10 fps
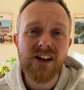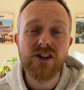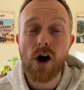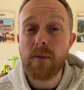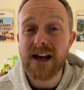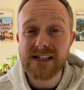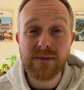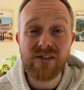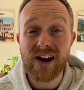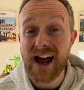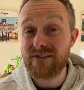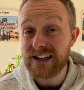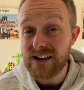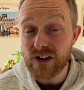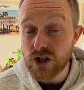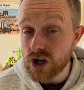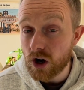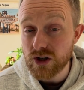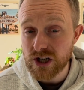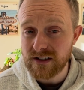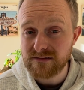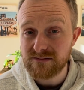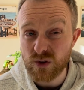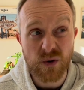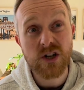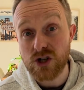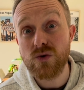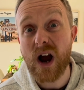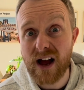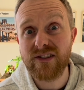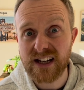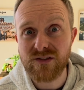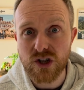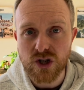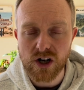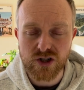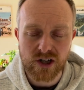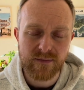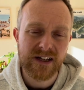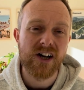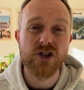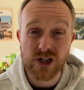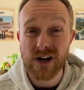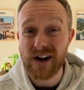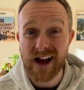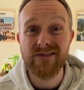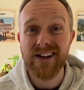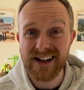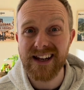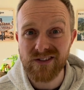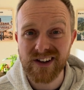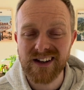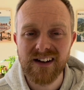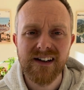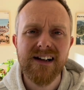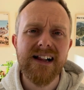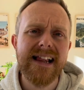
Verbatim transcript: Nobody asked me if I have an EV charger, although I do have an EV charger. I just don't have an EV.